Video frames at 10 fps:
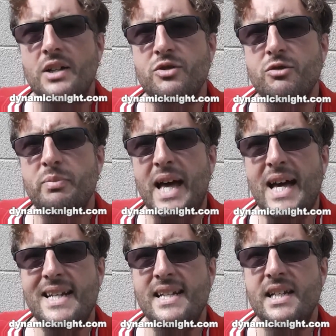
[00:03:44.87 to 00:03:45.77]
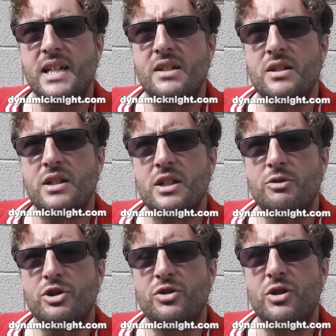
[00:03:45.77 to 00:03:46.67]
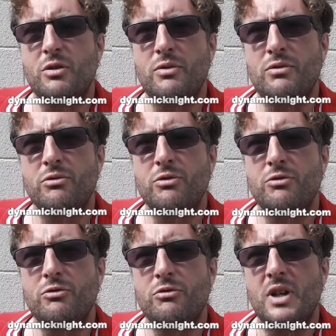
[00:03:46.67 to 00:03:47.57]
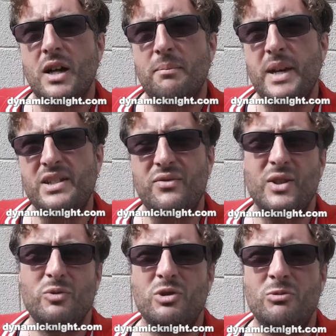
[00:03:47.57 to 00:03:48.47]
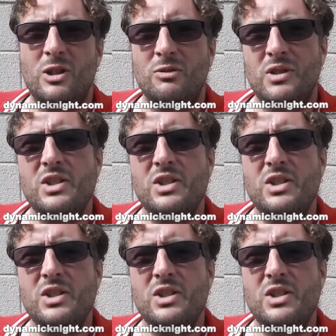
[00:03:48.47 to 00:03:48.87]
too padded and, you know, just go through, makes it feel too long.